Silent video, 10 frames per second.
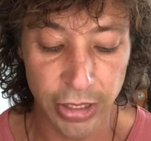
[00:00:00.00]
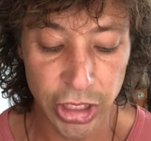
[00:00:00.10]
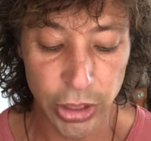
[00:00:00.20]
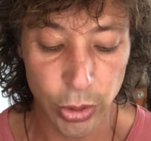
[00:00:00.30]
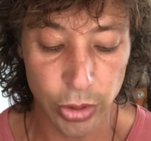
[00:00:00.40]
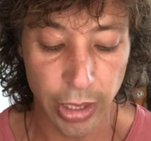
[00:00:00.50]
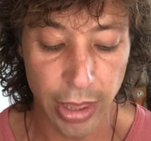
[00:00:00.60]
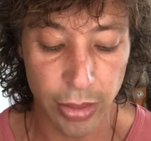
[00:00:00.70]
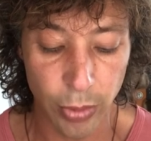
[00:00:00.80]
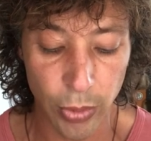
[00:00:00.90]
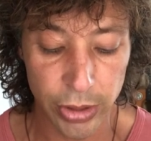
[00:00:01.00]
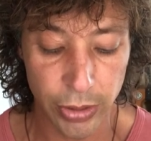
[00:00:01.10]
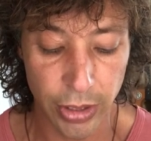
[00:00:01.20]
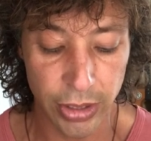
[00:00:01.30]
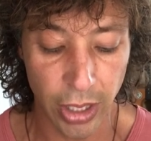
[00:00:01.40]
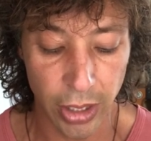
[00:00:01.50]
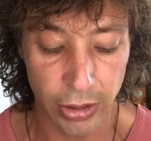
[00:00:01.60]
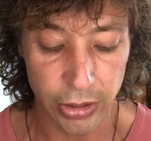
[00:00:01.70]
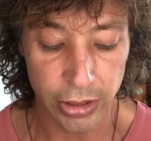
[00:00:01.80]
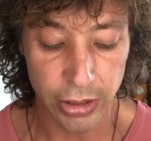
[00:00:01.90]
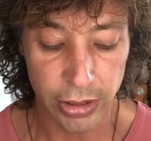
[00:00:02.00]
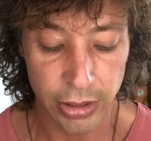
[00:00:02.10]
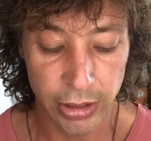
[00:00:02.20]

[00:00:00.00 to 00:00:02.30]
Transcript: children and throw it to the dogs.'